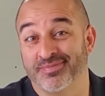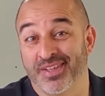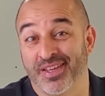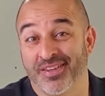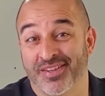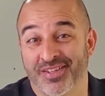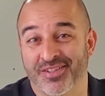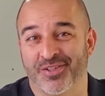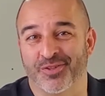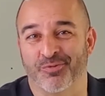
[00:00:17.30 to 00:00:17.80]

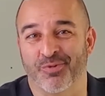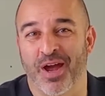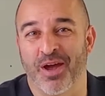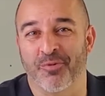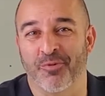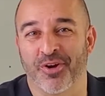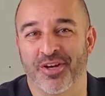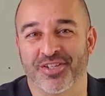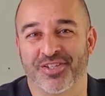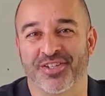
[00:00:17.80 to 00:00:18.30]
This is Ron
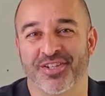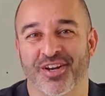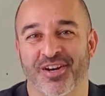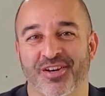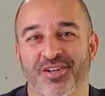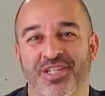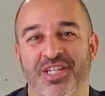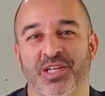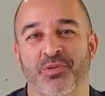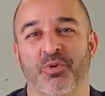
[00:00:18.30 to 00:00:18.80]

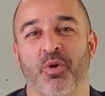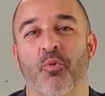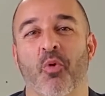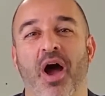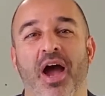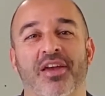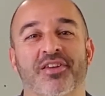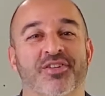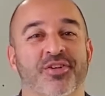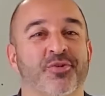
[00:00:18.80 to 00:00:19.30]
Wysocarski with
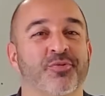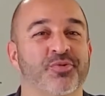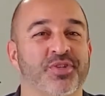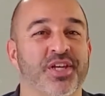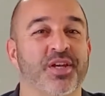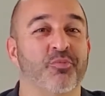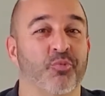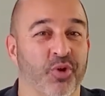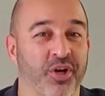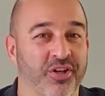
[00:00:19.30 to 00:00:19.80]
Wyse Home
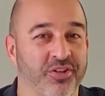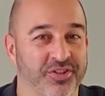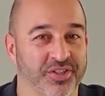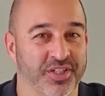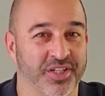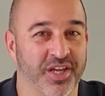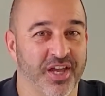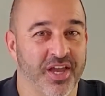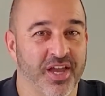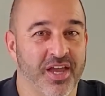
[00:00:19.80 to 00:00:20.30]
Team
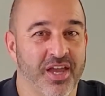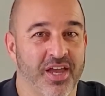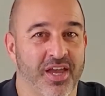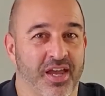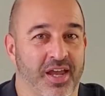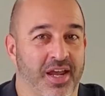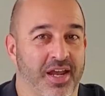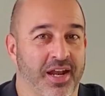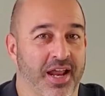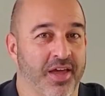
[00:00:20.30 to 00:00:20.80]
Realty,
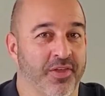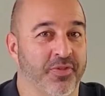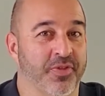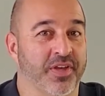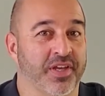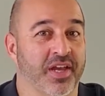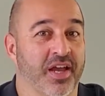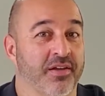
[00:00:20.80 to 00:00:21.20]
and I think I